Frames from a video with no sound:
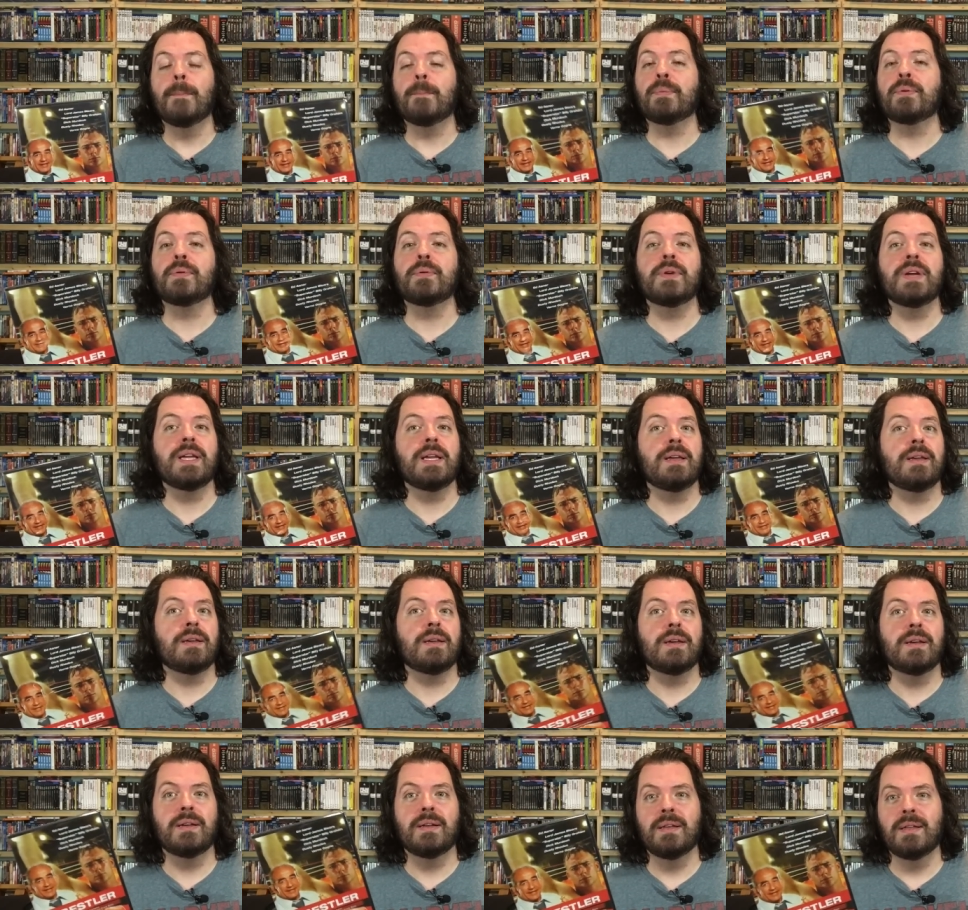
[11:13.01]

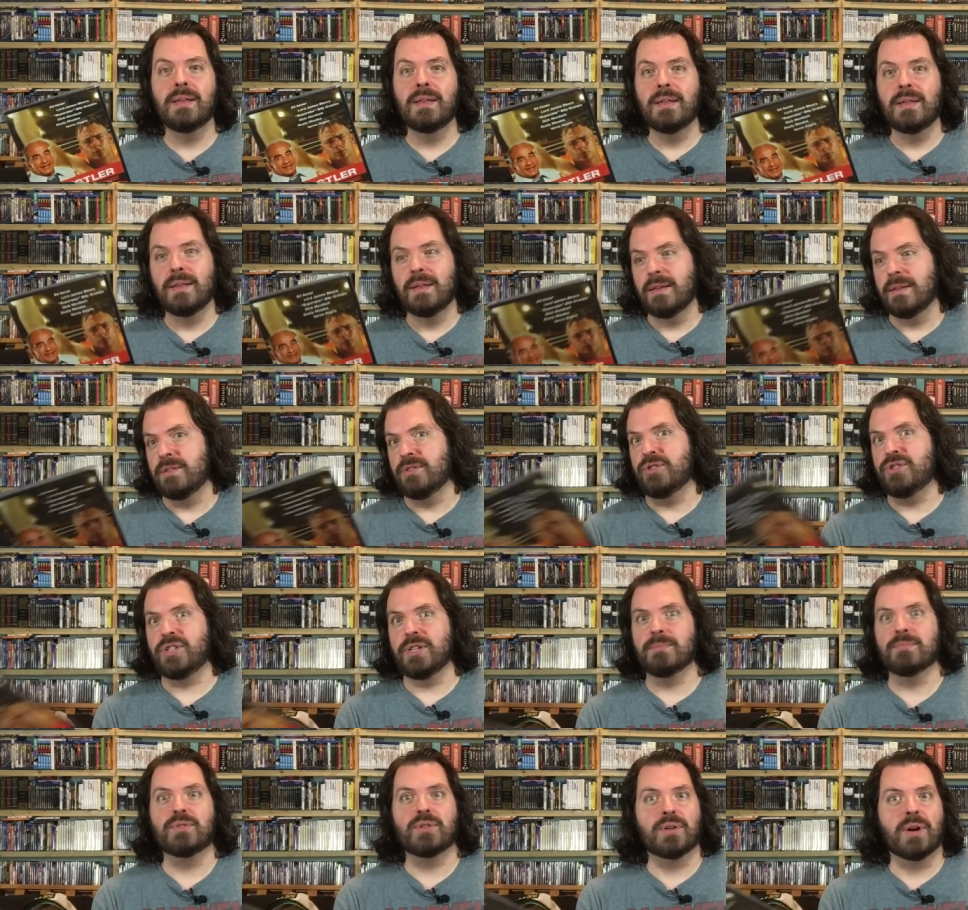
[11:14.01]

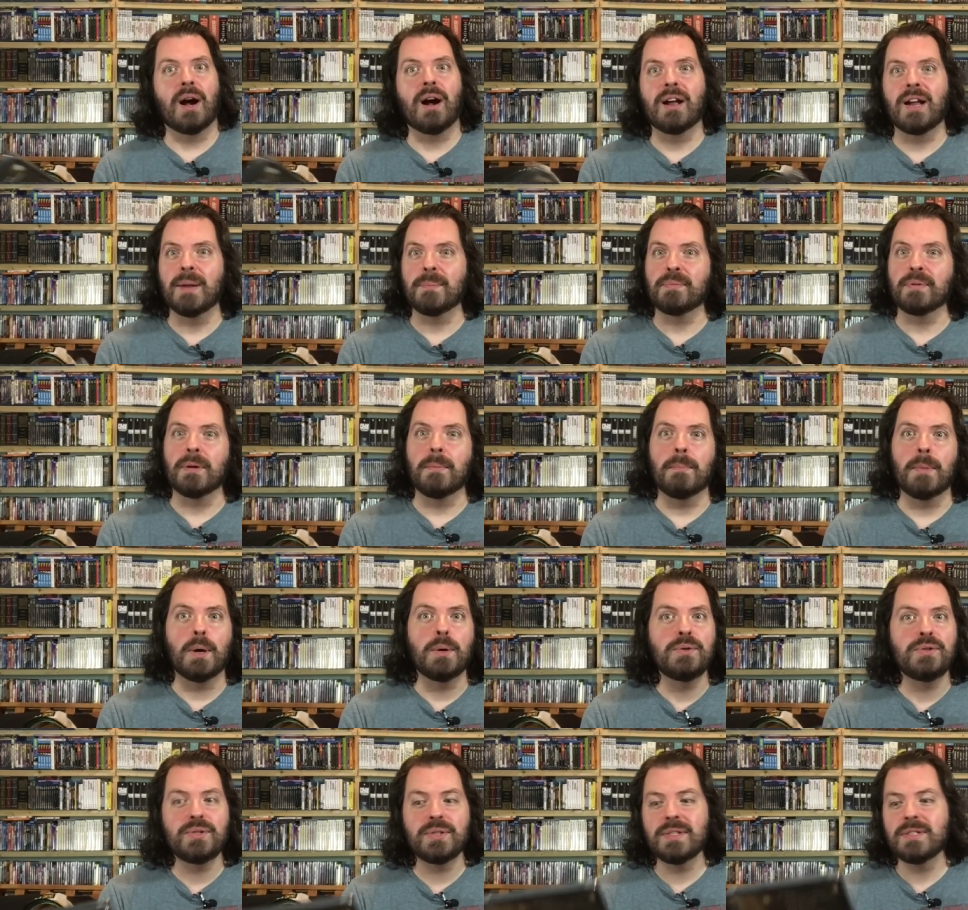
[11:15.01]
pre-Jim Crockett
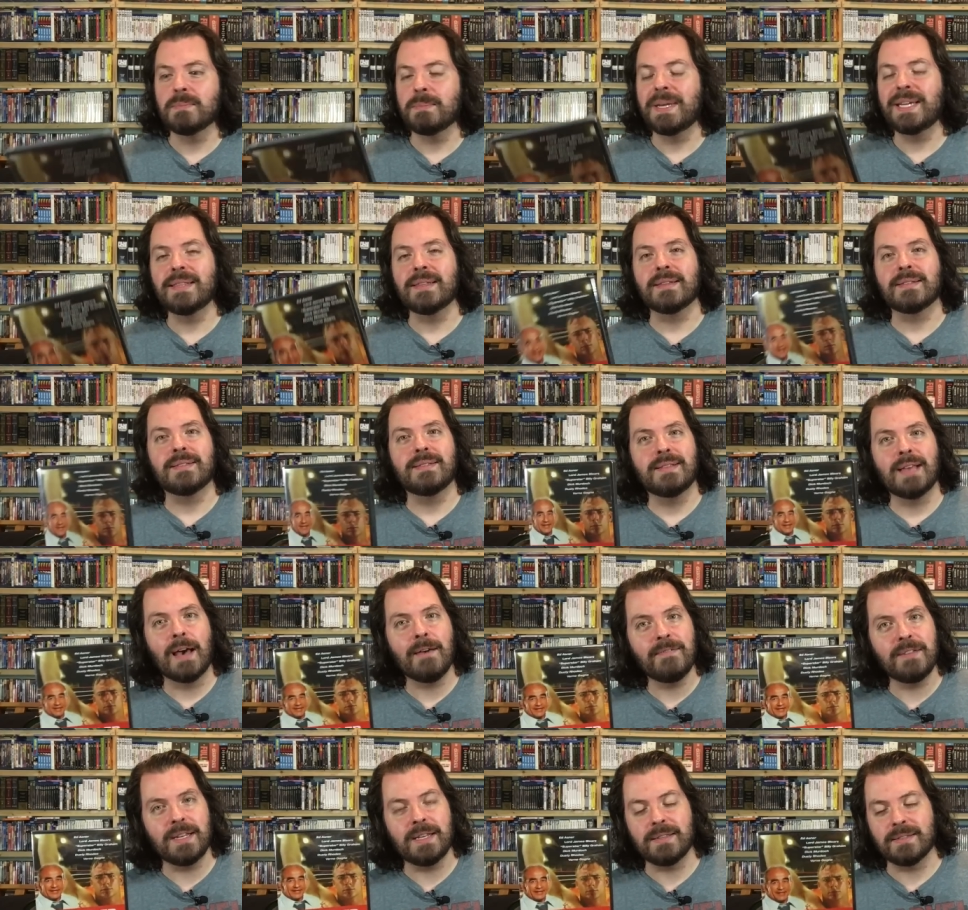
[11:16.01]
Promotions. Man, the
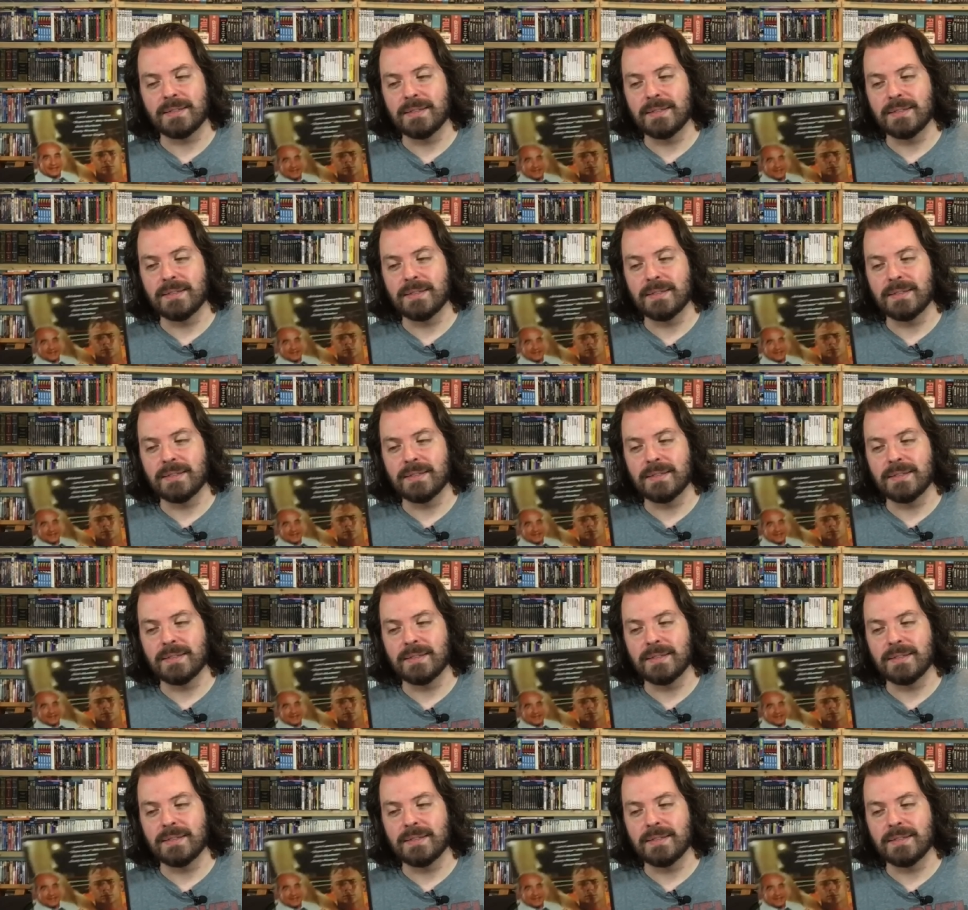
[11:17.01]
70s.